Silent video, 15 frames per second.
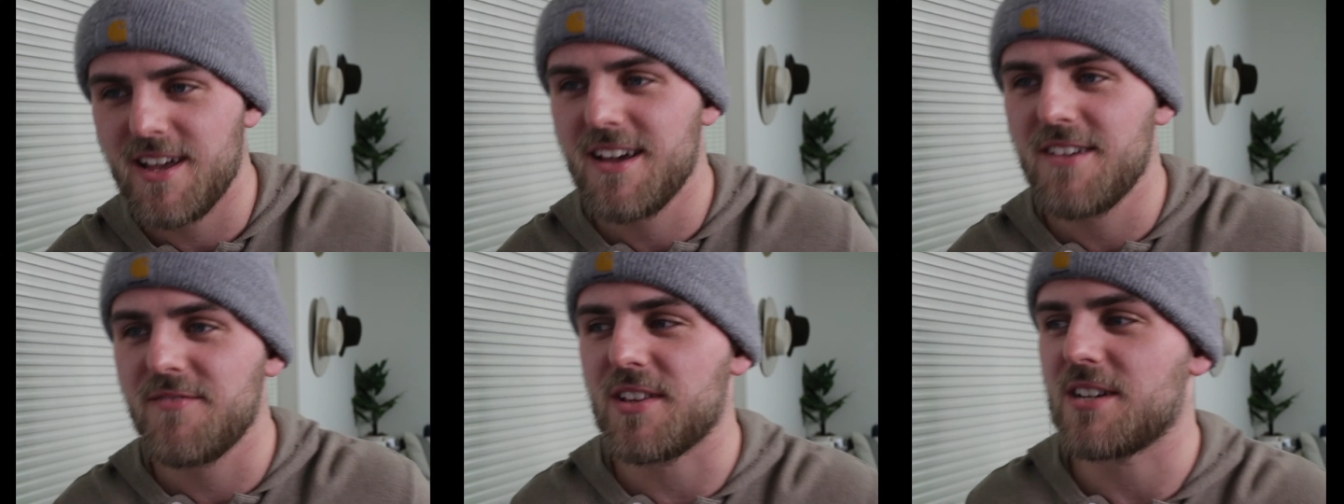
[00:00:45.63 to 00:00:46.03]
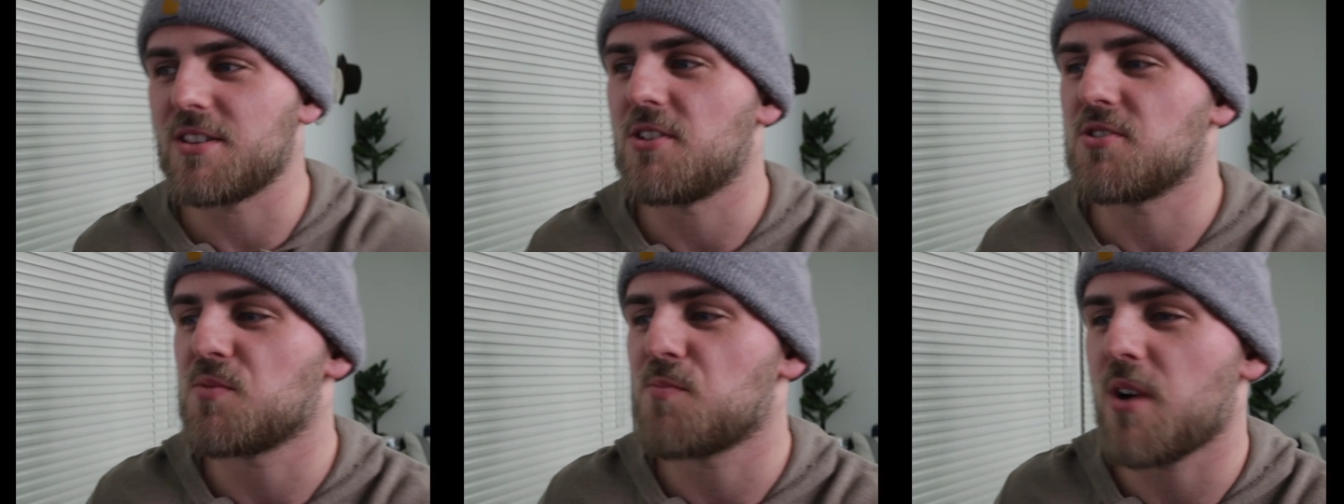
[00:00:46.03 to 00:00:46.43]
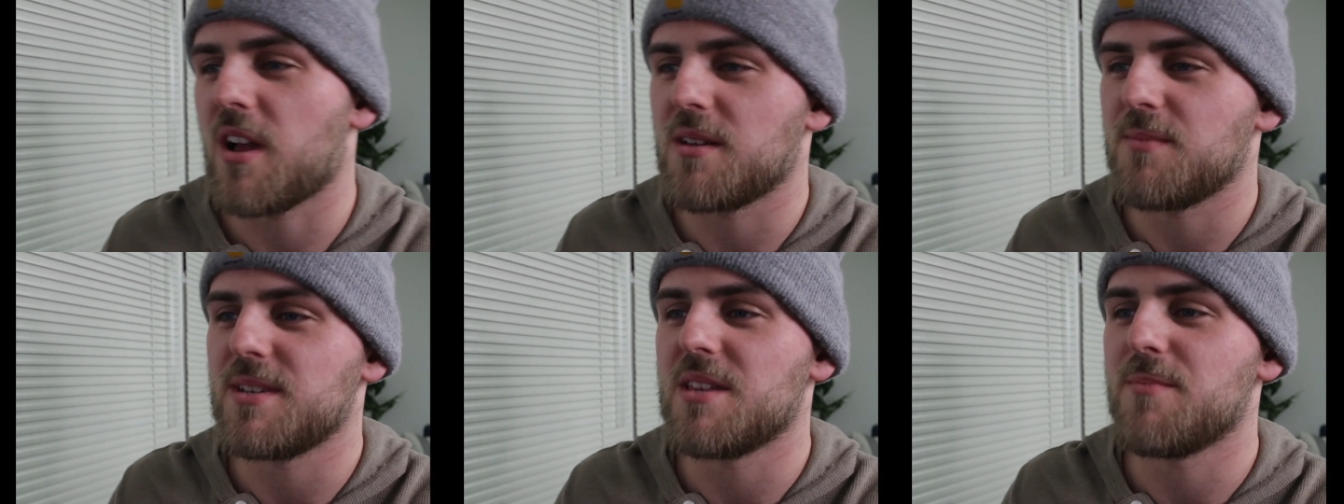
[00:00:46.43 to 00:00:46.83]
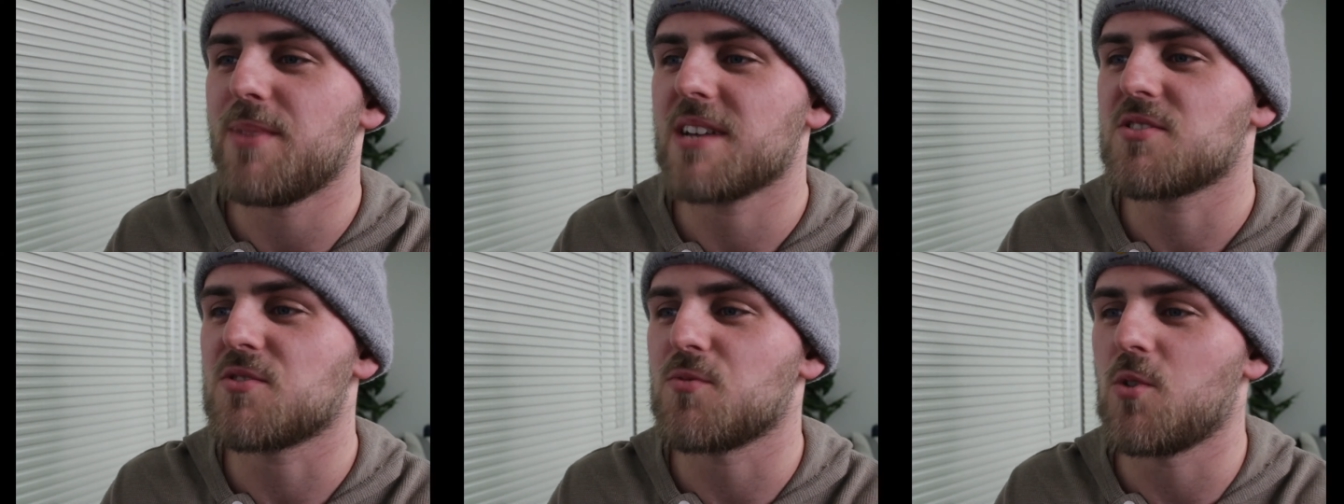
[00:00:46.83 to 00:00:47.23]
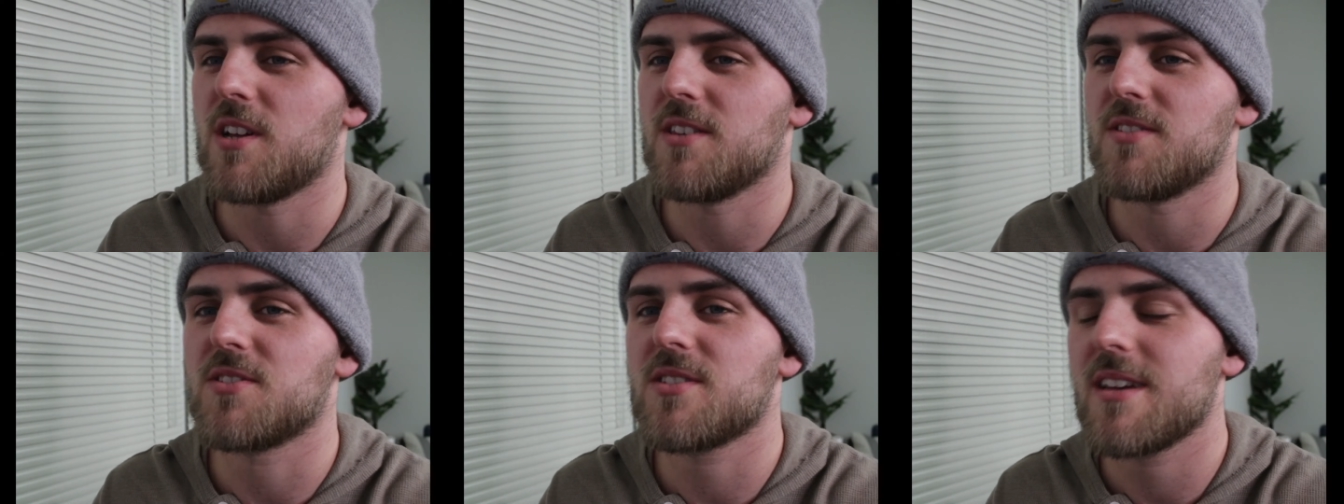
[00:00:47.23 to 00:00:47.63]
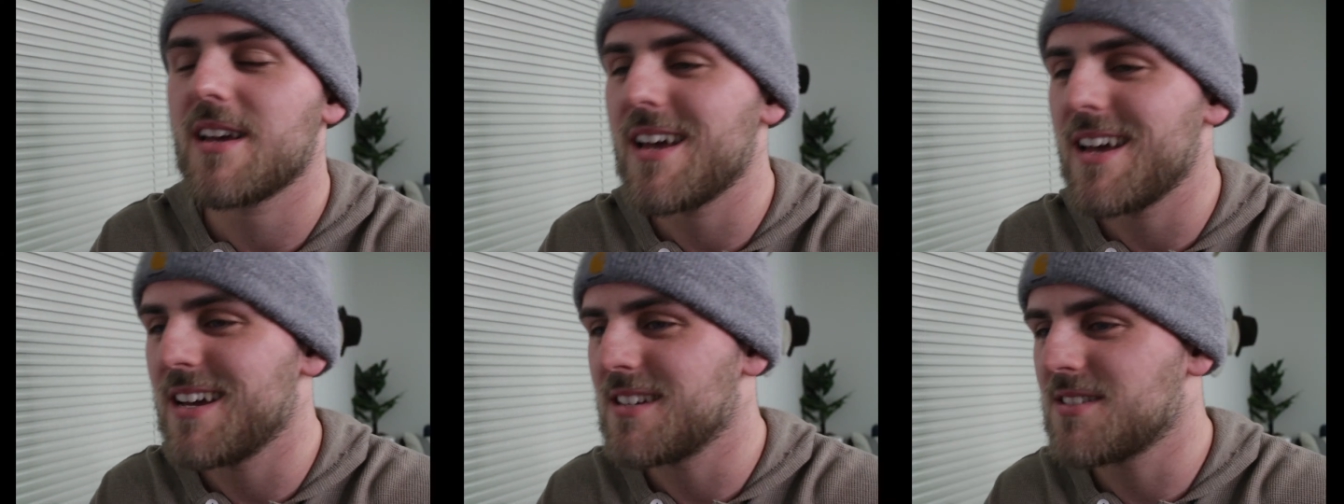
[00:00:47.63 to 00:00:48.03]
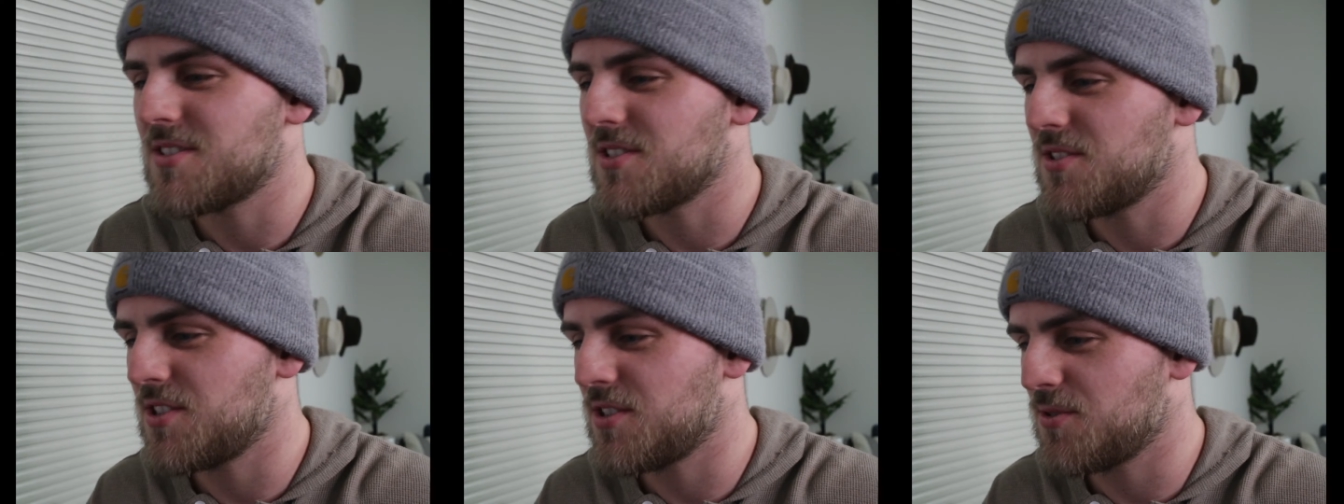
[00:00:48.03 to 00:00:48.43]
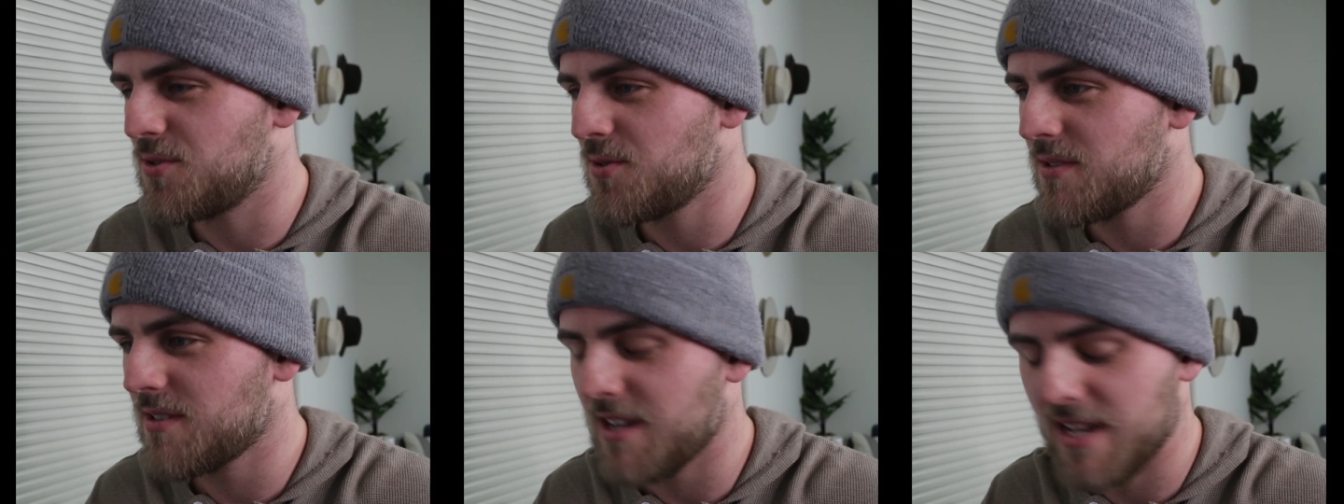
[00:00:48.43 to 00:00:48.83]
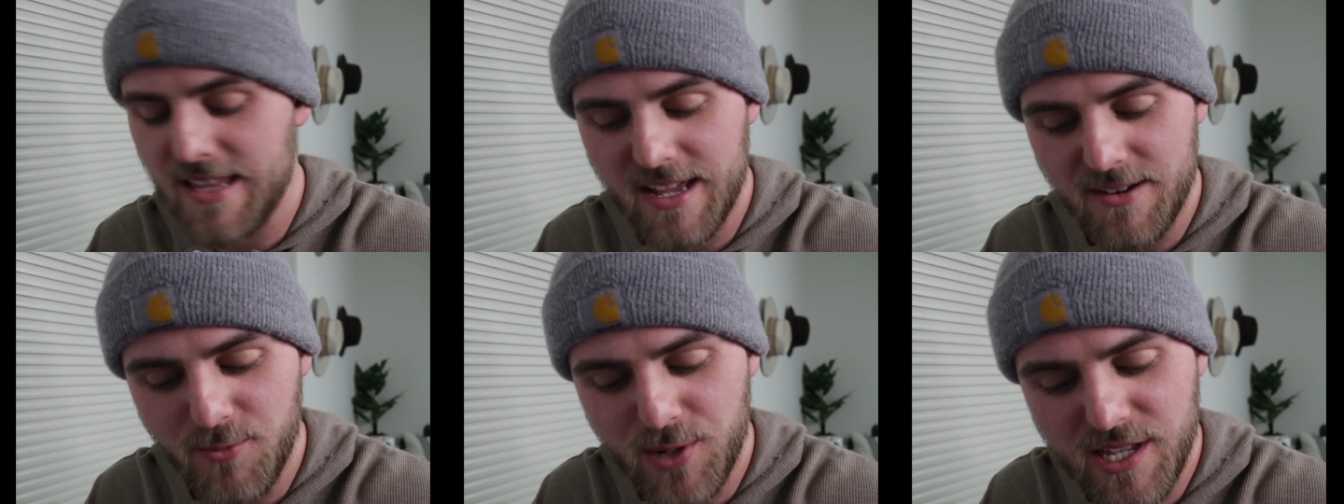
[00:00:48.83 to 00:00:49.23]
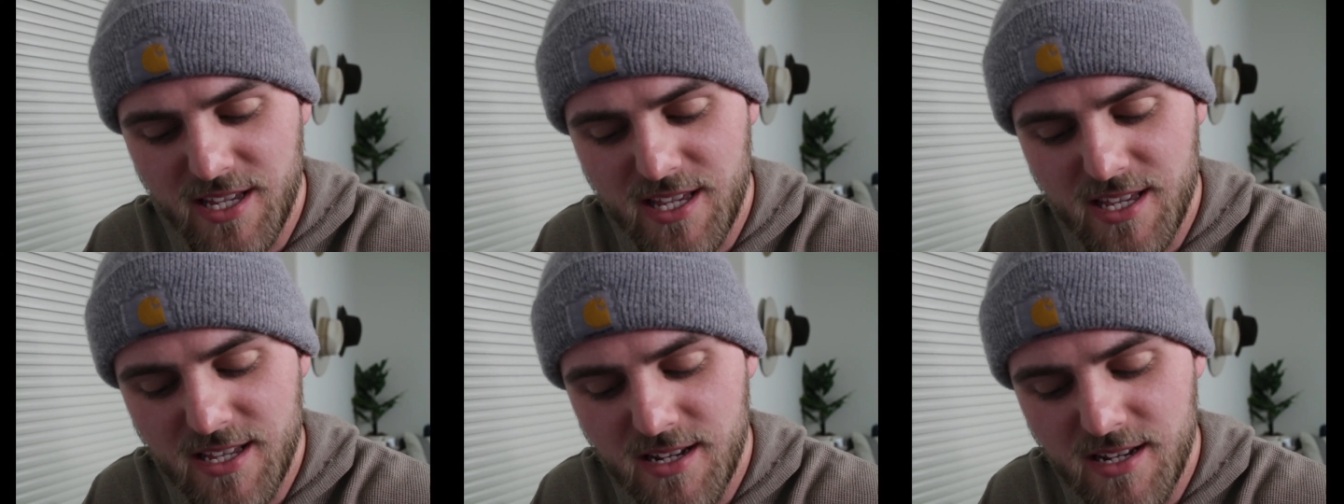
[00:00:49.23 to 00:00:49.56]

I feel like those would probably be the best ones to do, and then we can